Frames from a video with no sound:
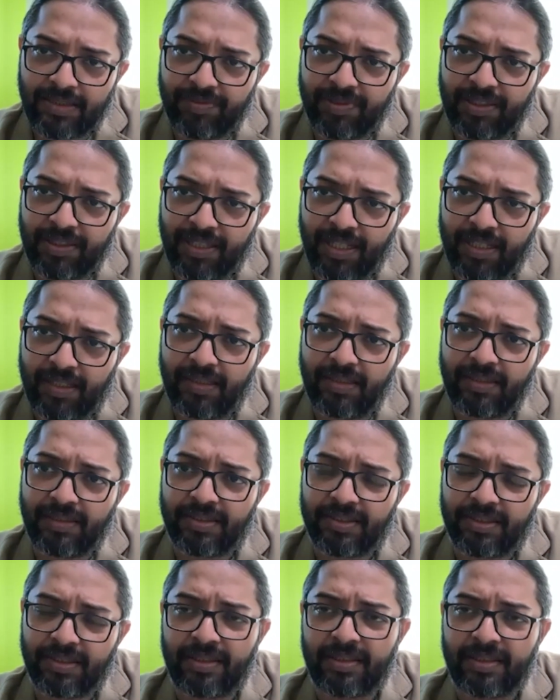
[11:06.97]
of the
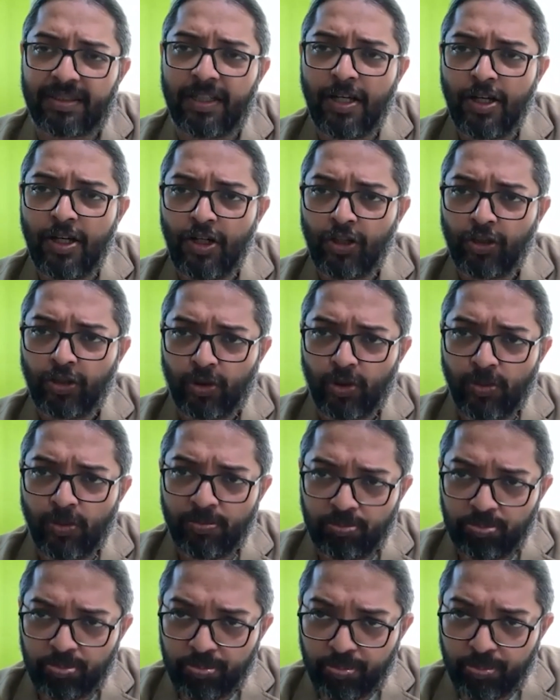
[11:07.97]
Catholic Church
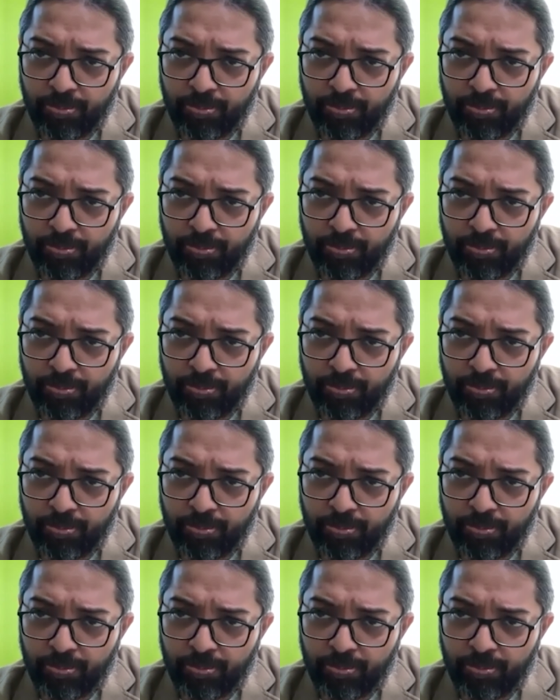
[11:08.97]
to,